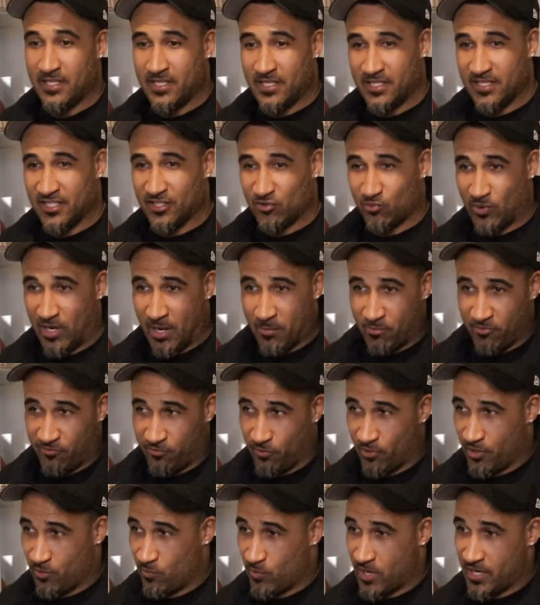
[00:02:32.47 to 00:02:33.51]
And it's right
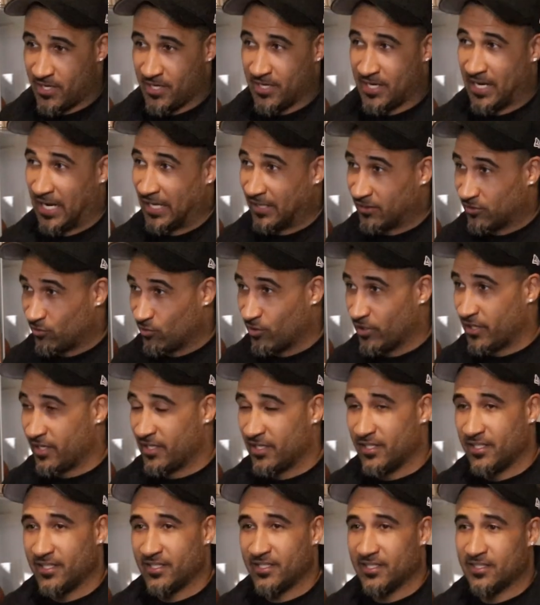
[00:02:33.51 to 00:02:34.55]
before he went to ninth
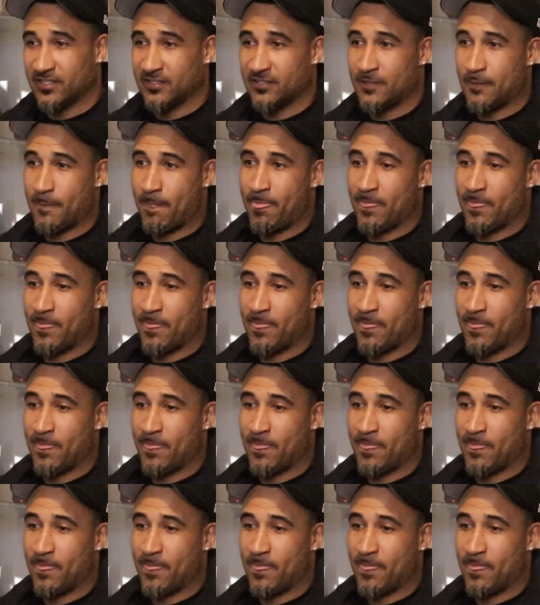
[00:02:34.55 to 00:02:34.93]
grade, and